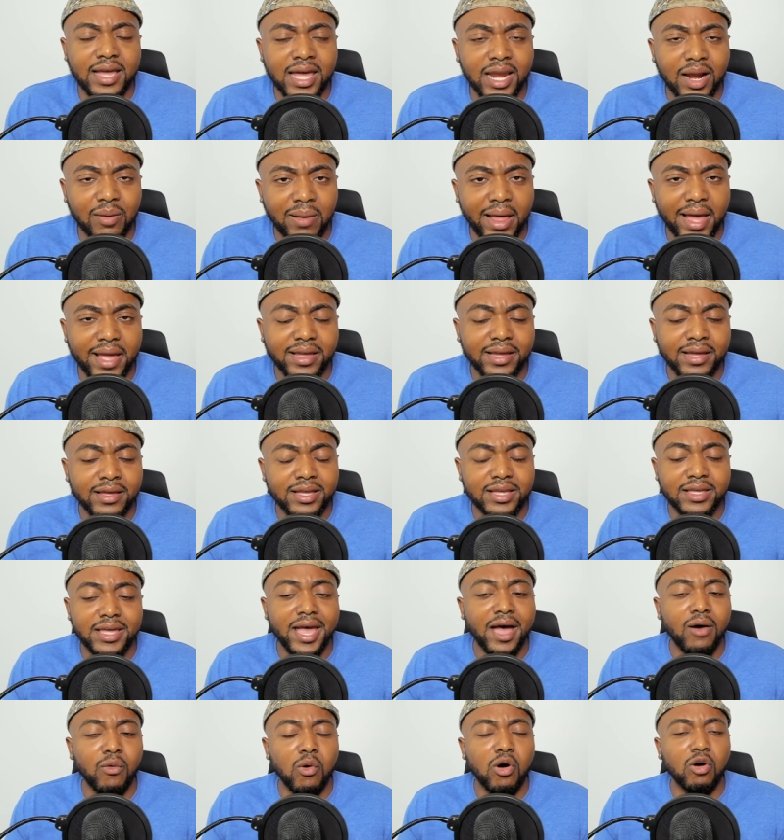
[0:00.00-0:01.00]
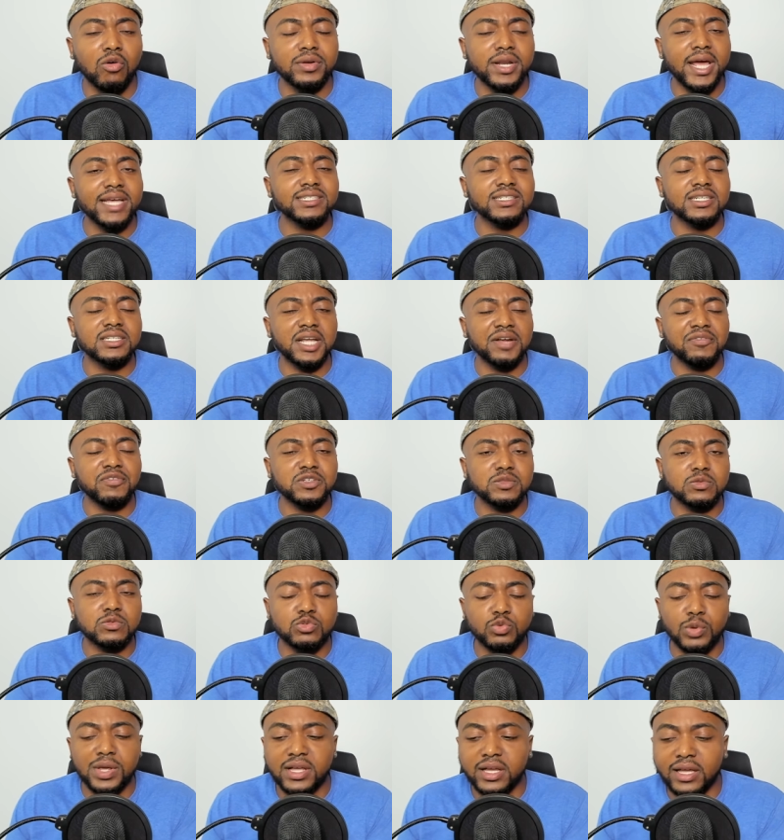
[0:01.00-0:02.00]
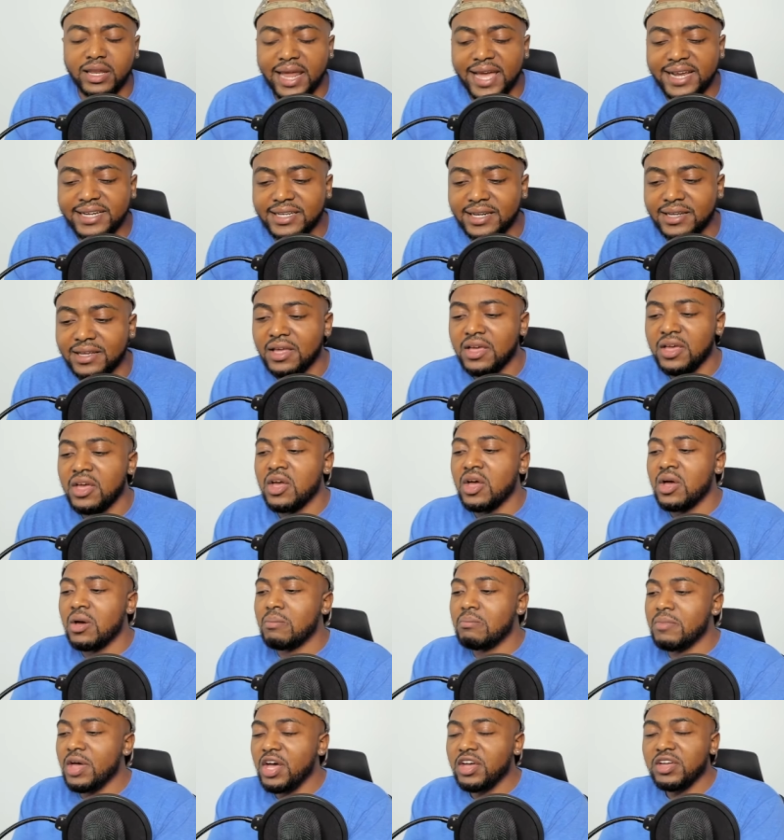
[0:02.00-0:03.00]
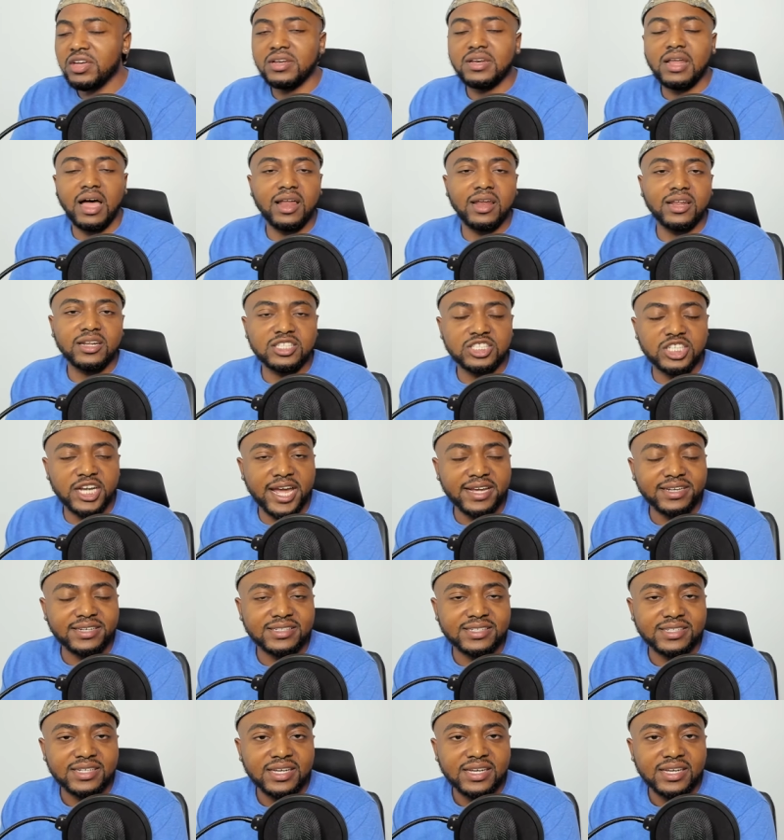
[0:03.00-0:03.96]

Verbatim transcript: And I'm like, yeah, well, there's a difference between collecting million dollar checks